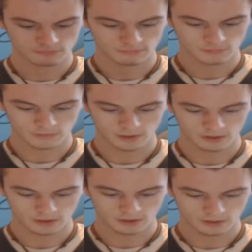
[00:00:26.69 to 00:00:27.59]

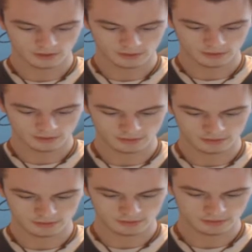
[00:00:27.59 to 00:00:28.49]
No one is speaking in this clip.